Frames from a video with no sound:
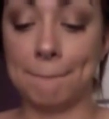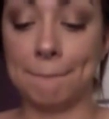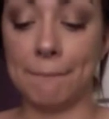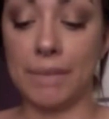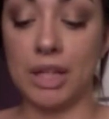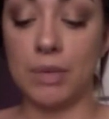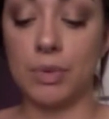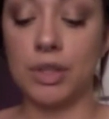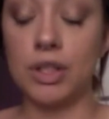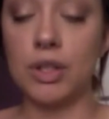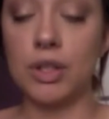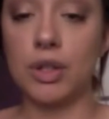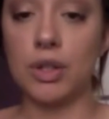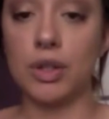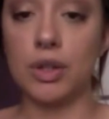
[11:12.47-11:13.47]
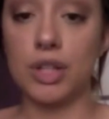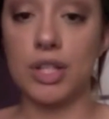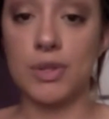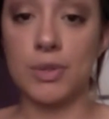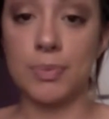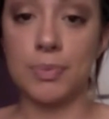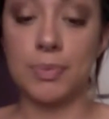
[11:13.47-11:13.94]
This
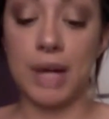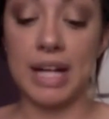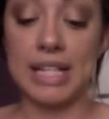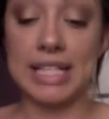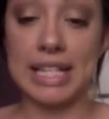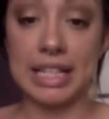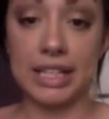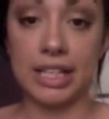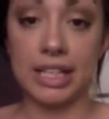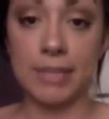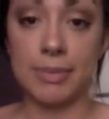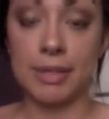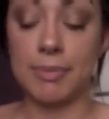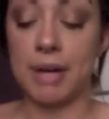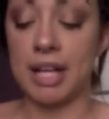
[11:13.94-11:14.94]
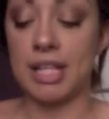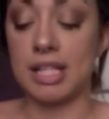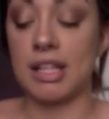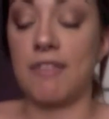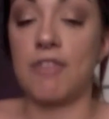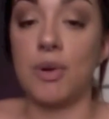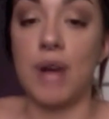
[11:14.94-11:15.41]
would ideally be best
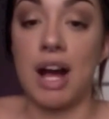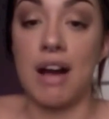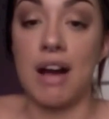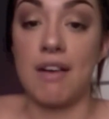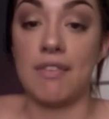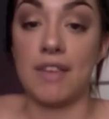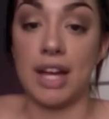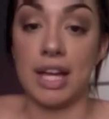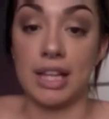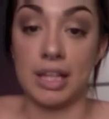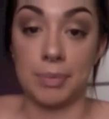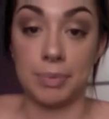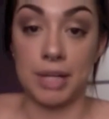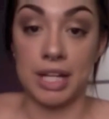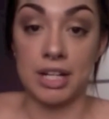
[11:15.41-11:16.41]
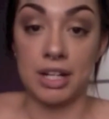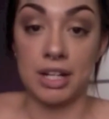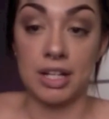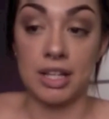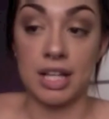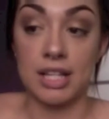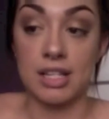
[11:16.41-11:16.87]
if you have a lip liner
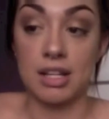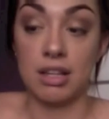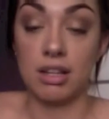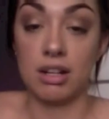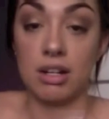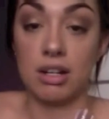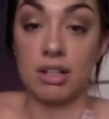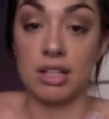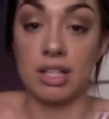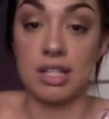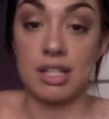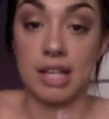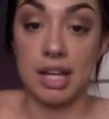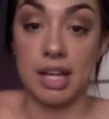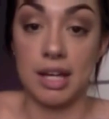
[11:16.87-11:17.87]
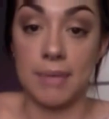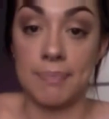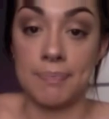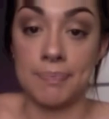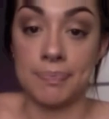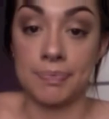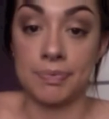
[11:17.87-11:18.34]
that's along the
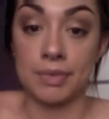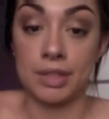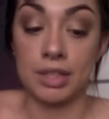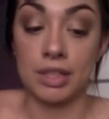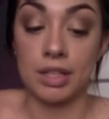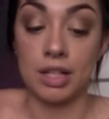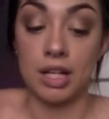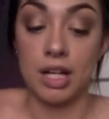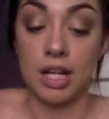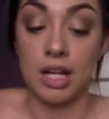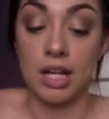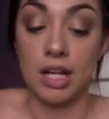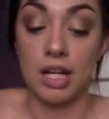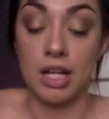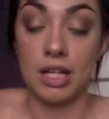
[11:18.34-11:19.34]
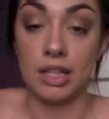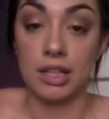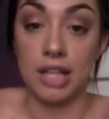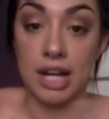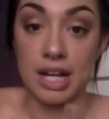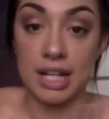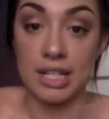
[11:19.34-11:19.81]
same
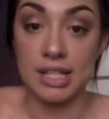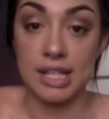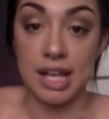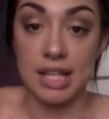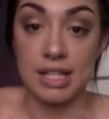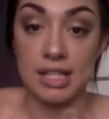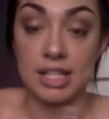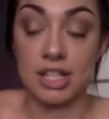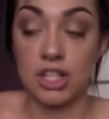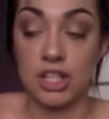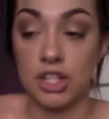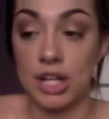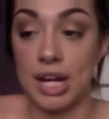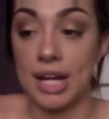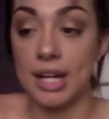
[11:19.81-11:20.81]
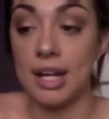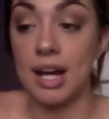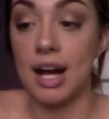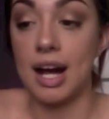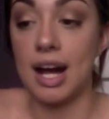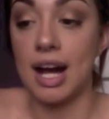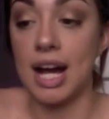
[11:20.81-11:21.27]
lines as this shade.
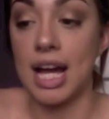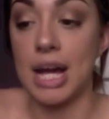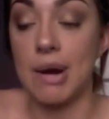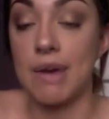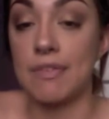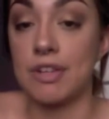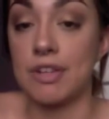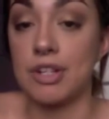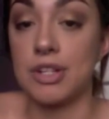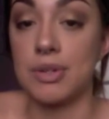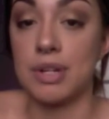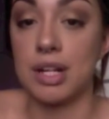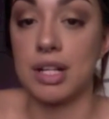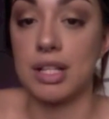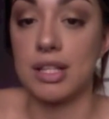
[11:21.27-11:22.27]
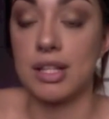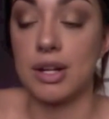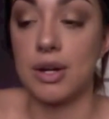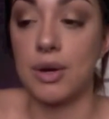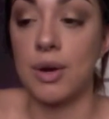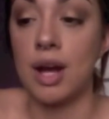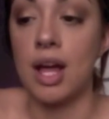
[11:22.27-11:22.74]
I, however, do not,
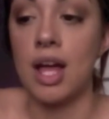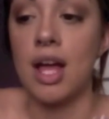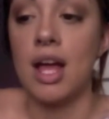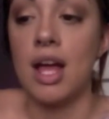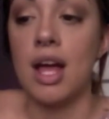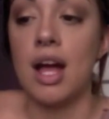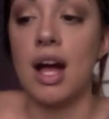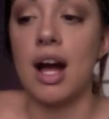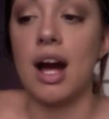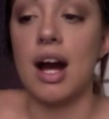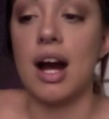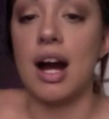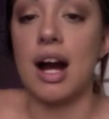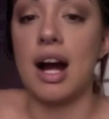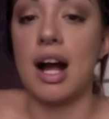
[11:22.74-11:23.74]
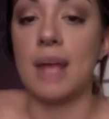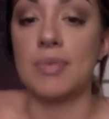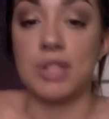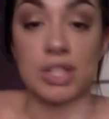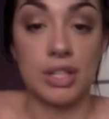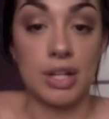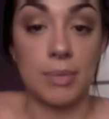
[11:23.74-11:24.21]
so I'm
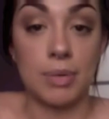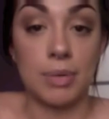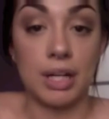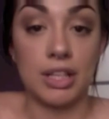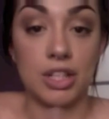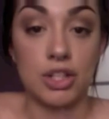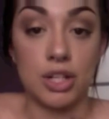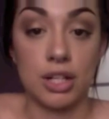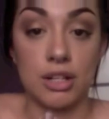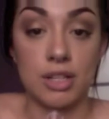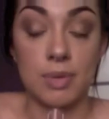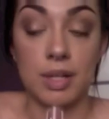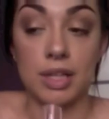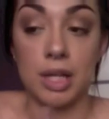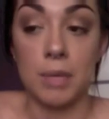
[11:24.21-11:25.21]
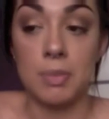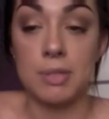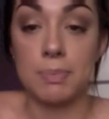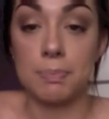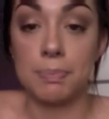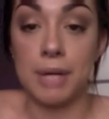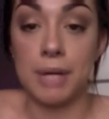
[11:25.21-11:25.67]
just going to apply this shade onto my lips,
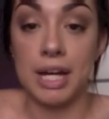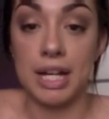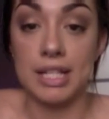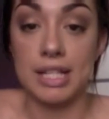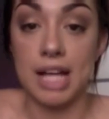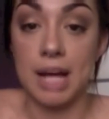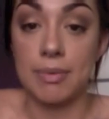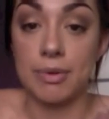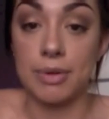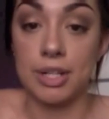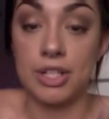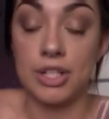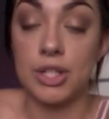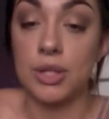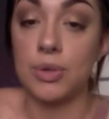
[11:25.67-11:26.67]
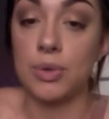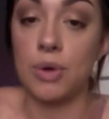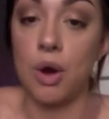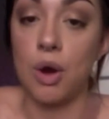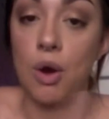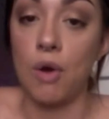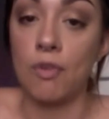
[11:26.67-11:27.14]
but I'm going to
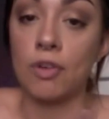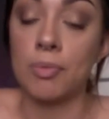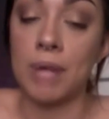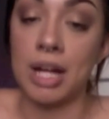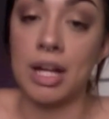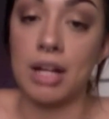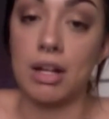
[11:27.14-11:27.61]
overline